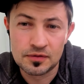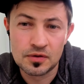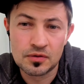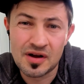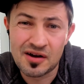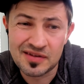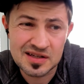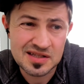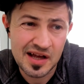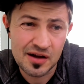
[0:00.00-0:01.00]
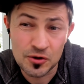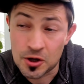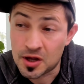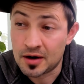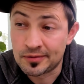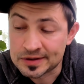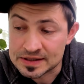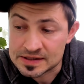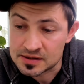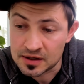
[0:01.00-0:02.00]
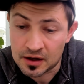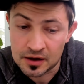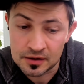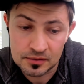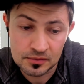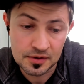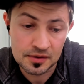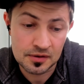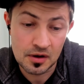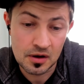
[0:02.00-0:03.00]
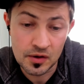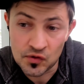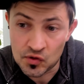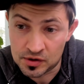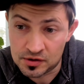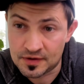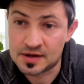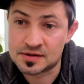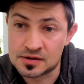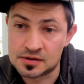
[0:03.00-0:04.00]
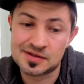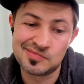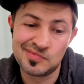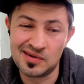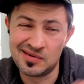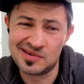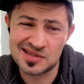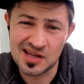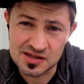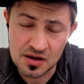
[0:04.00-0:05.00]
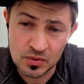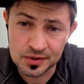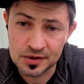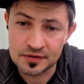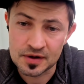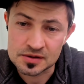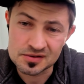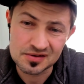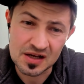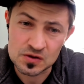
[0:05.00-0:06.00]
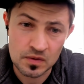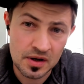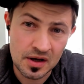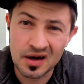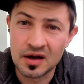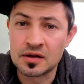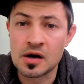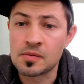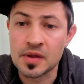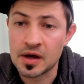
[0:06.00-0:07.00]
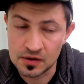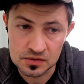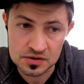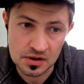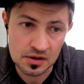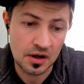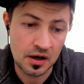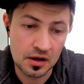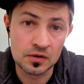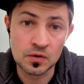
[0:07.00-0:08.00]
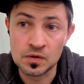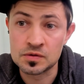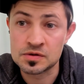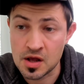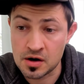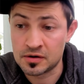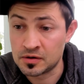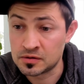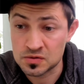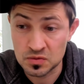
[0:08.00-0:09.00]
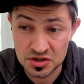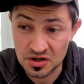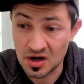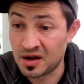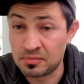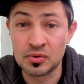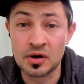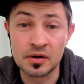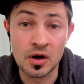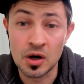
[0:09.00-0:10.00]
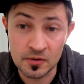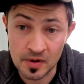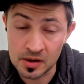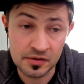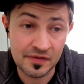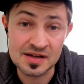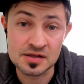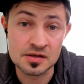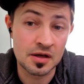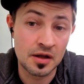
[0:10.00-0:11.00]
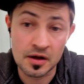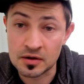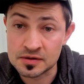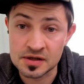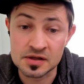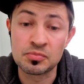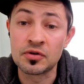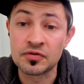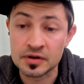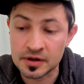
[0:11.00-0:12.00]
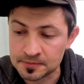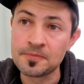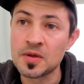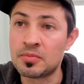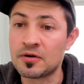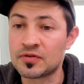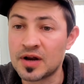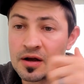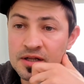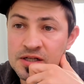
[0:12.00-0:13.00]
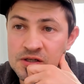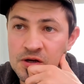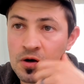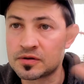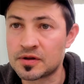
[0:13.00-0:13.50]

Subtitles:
you don't have Nextcloud, you can't really sync it with all of your devices. It stays on one device. That's why I ended up not using it and do use Standard Notes, which I put on all of my devices, and it all syncs perfectly. But for now, let's go